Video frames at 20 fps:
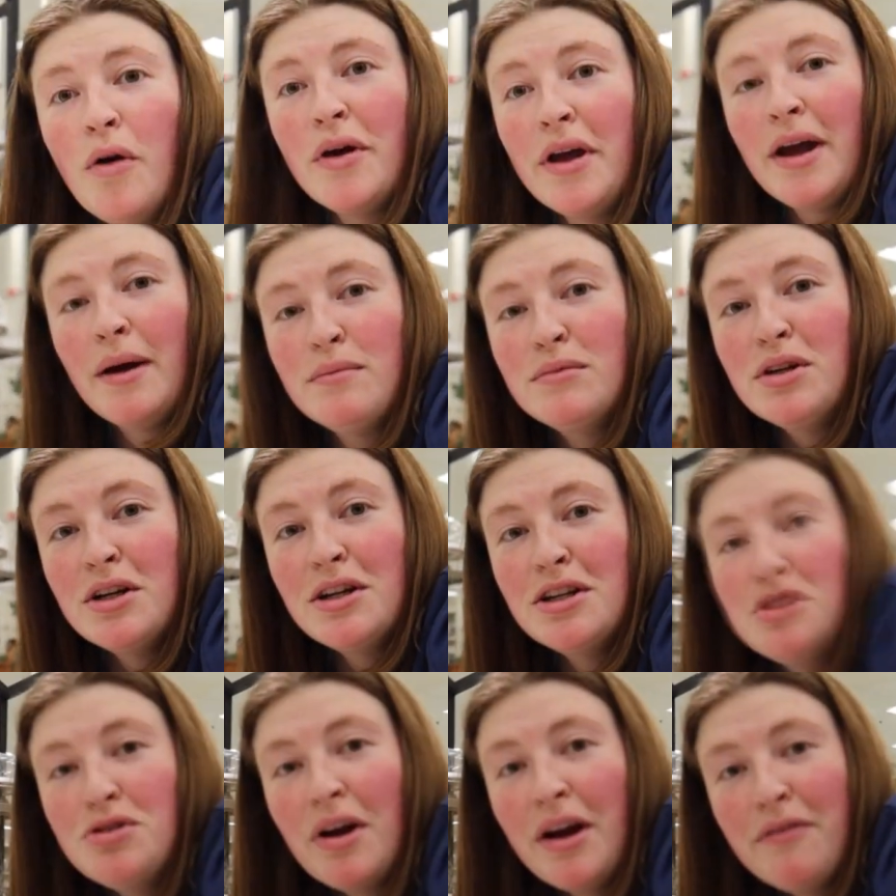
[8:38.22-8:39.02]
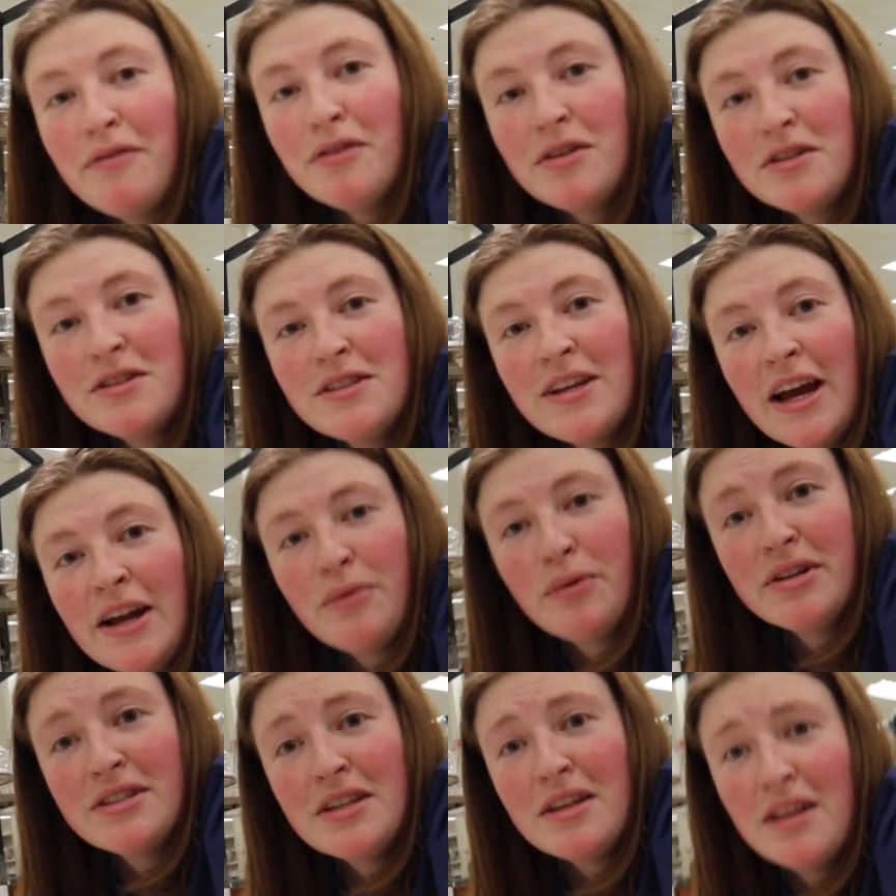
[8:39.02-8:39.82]
Okay, I'm gonna try for a
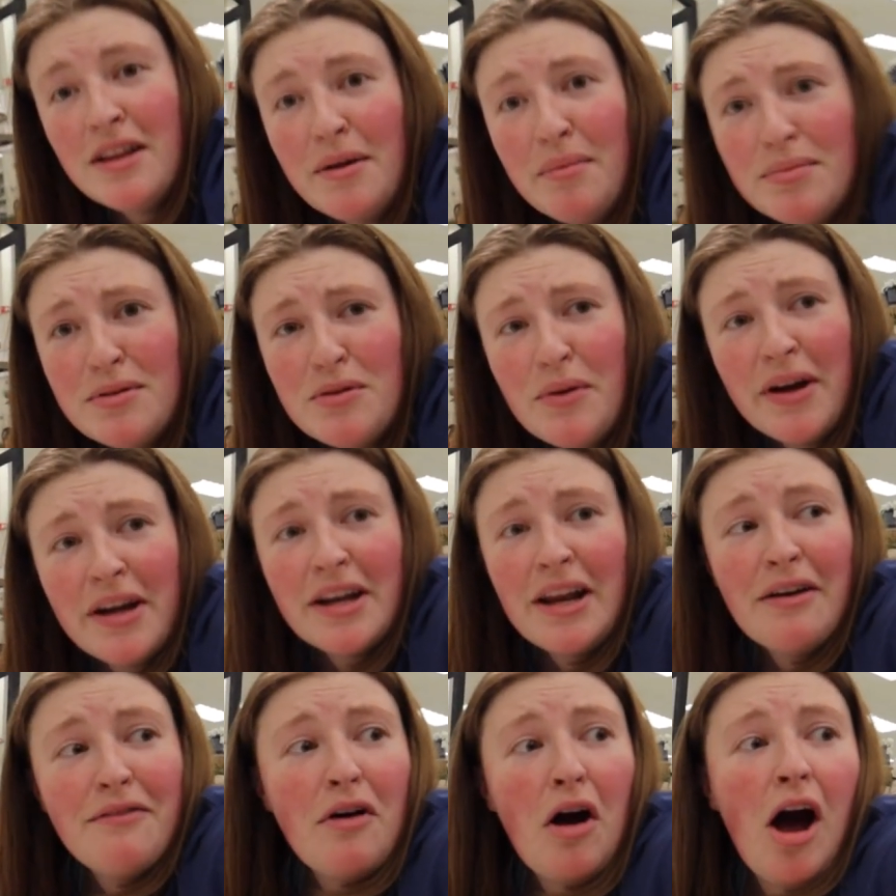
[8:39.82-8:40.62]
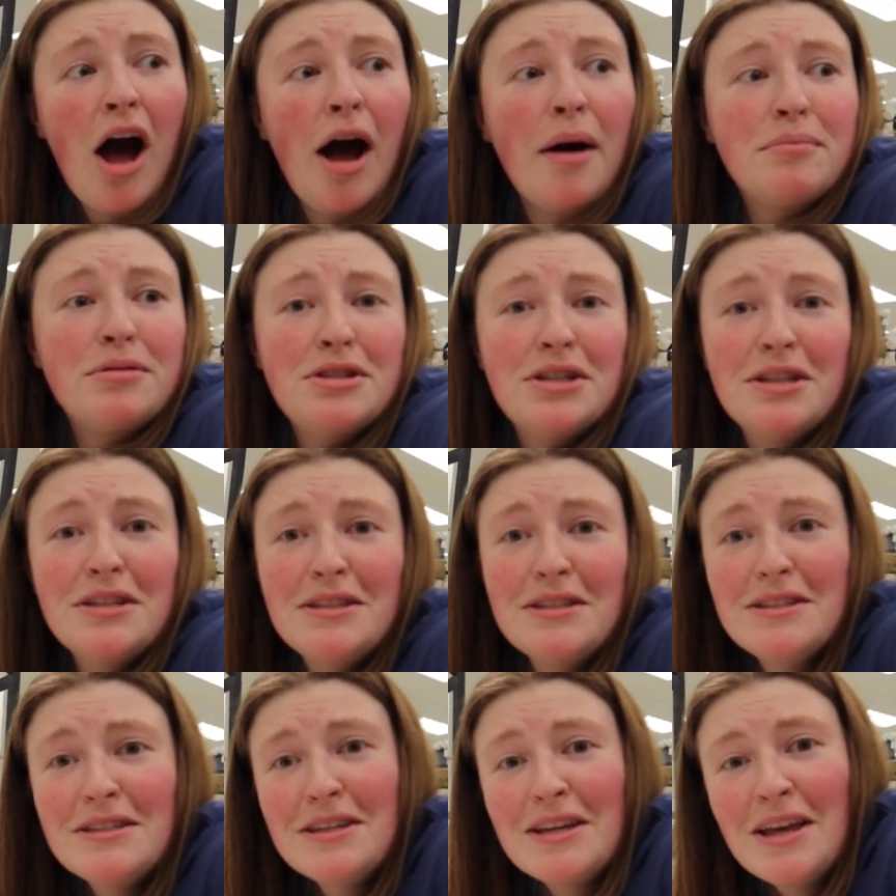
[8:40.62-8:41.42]
sideways clip so I can have
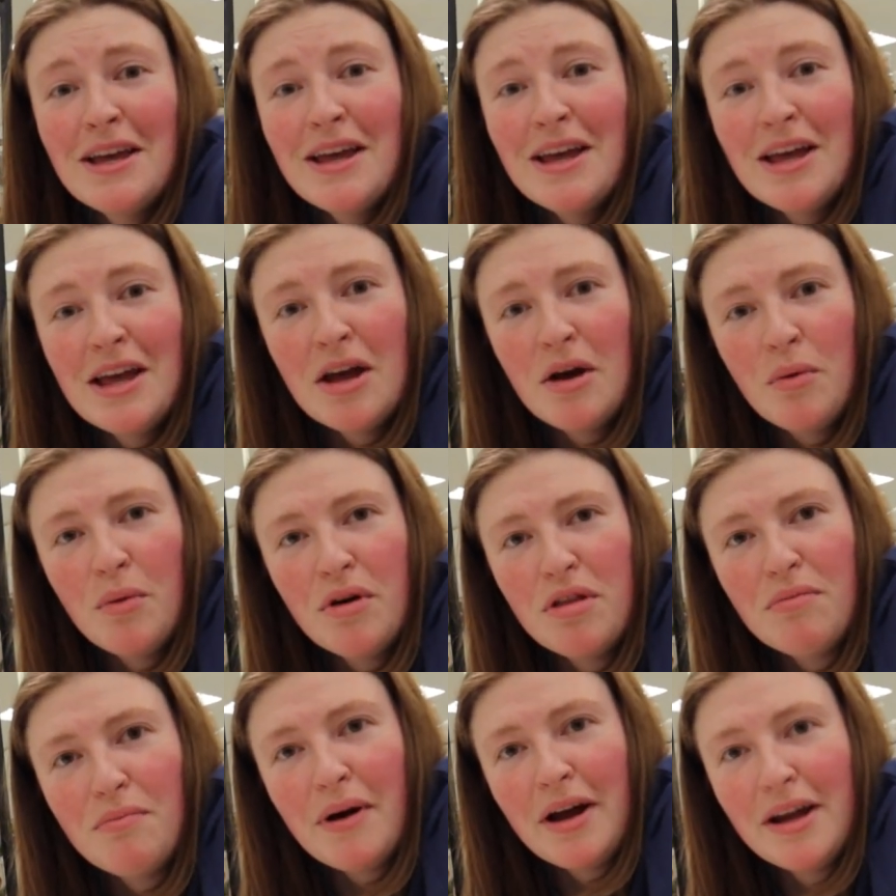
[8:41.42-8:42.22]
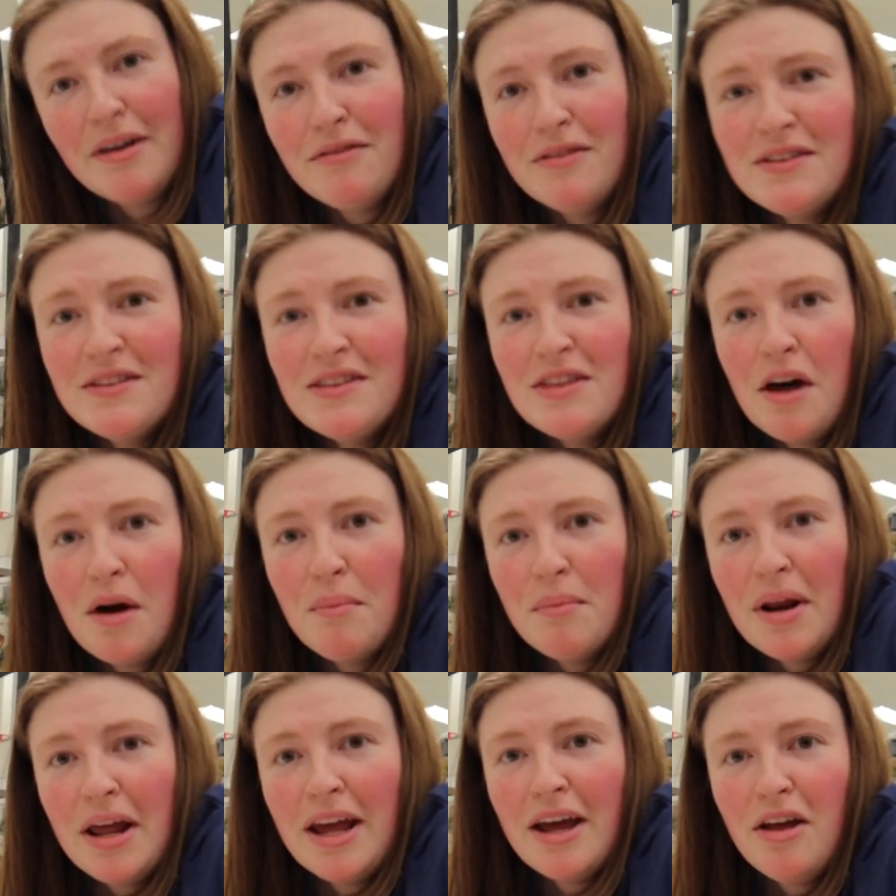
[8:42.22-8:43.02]
options with my
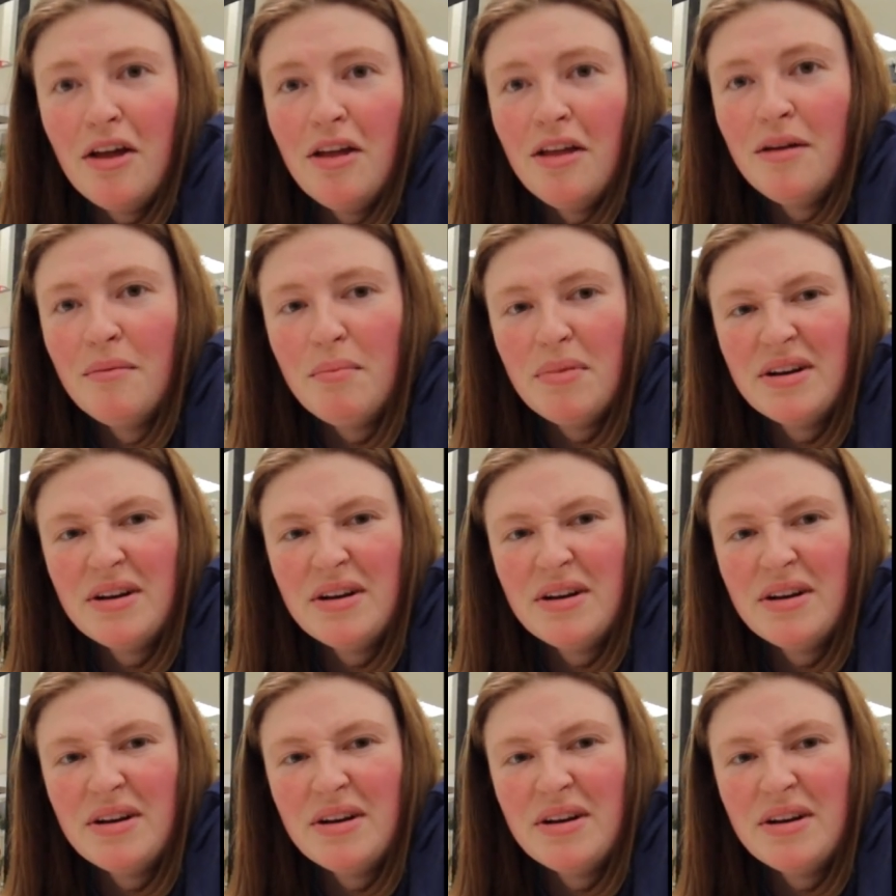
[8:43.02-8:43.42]
thumbnail.